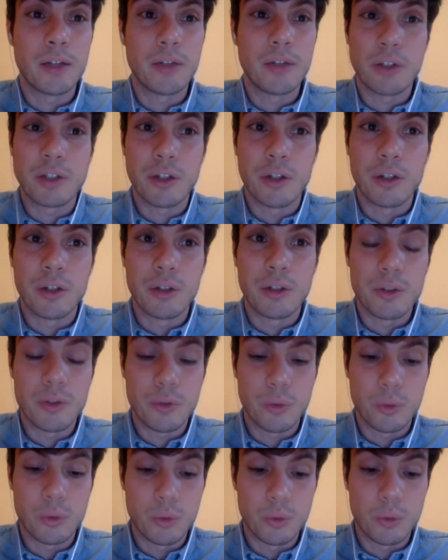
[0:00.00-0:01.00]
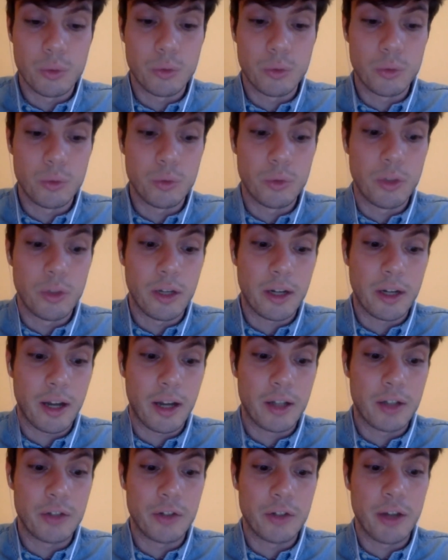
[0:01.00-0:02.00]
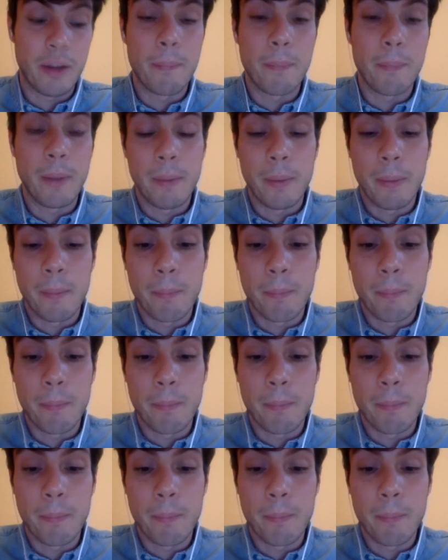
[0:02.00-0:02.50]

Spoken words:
returned to their country and